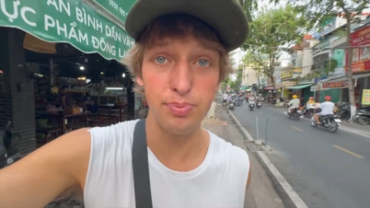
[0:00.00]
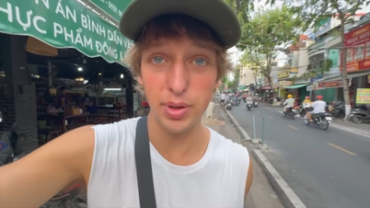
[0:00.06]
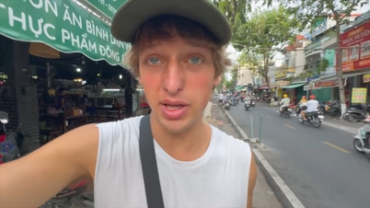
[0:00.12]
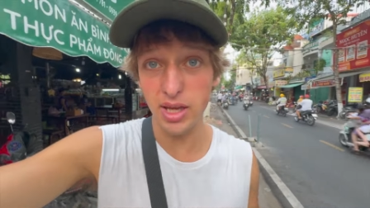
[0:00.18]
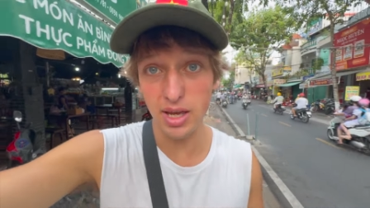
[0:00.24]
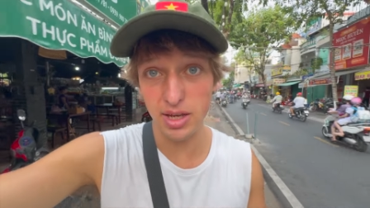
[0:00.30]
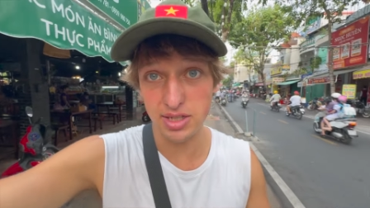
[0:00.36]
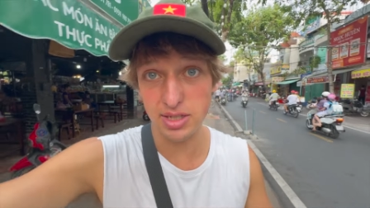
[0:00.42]
But
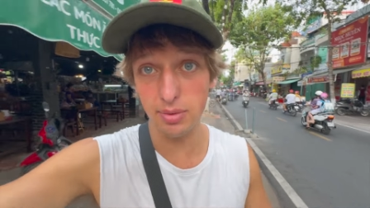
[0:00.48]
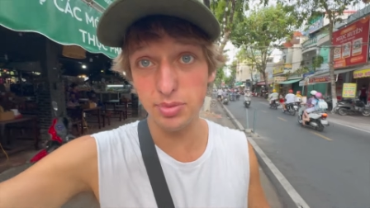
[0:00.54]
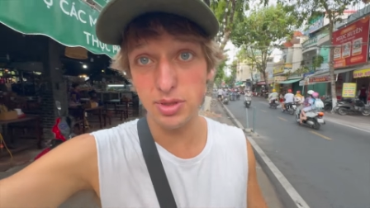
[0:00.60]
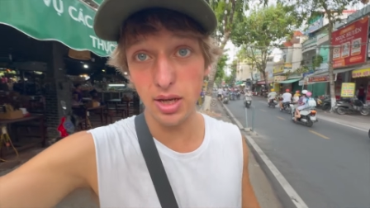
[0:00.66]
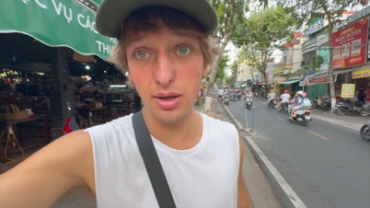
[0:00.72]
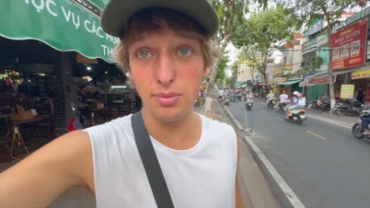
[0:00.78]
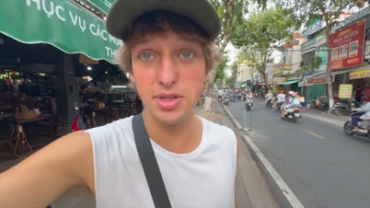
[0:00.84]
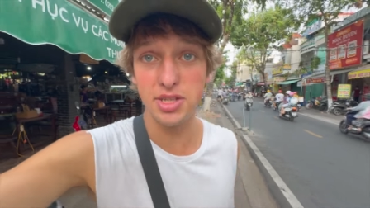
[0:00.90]
yeah,
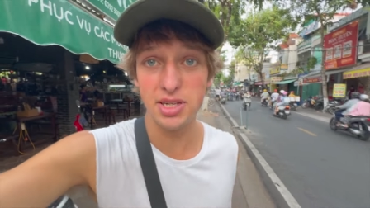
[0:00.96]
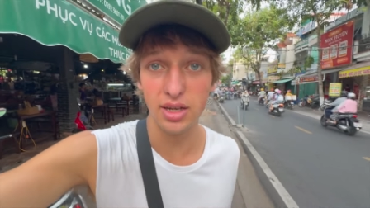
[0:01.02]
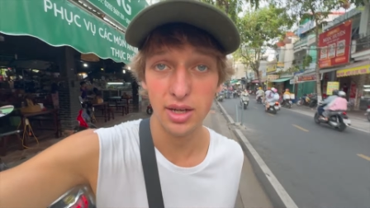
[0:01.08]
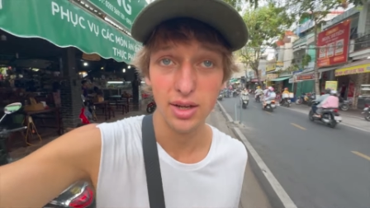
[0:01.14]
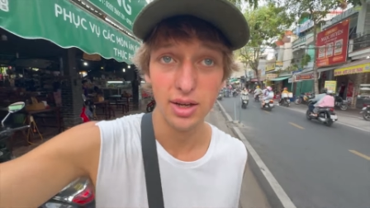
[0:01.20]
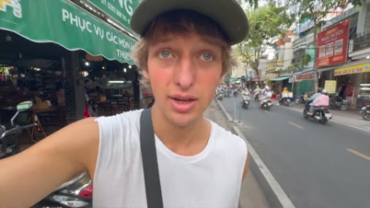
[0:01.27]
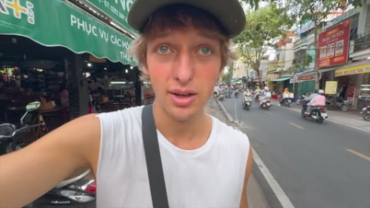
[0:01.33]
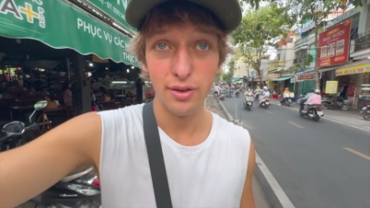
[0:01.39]
sometimes
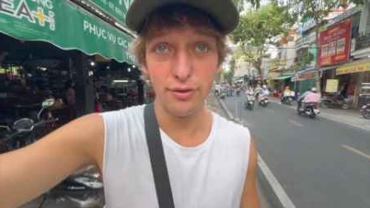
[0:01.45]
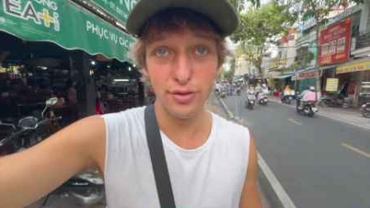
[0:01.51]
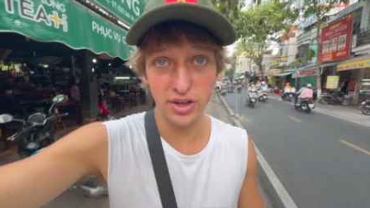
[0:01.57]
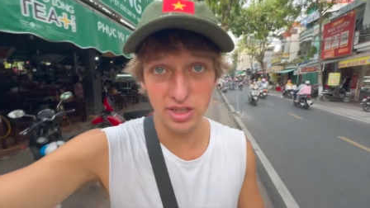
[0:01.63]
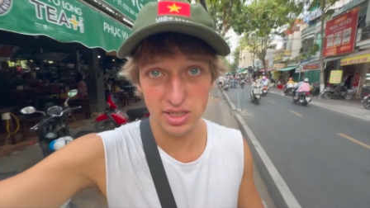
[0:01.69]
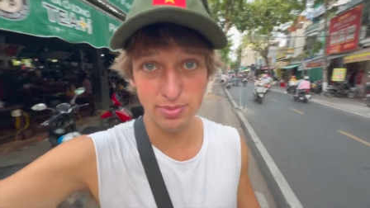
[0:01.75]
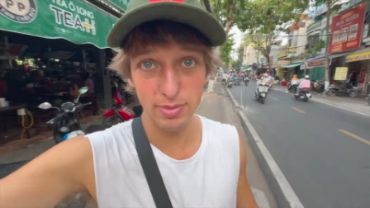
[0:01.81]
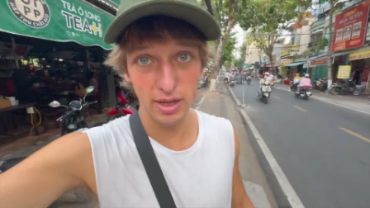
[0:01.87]

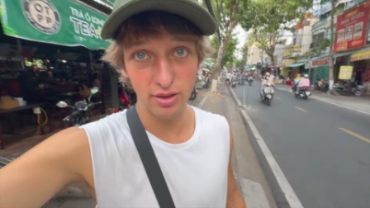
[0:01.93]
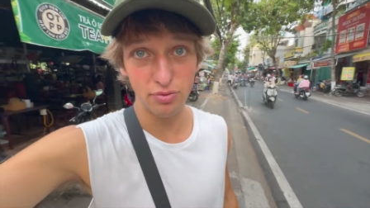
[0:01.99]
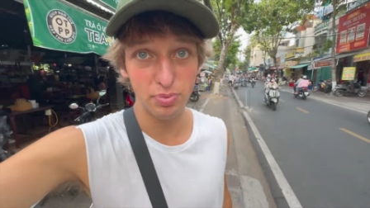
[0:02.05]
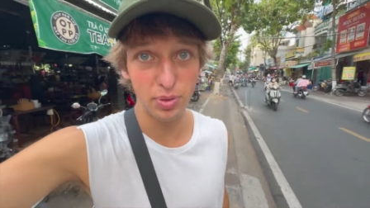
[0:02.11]
things smell of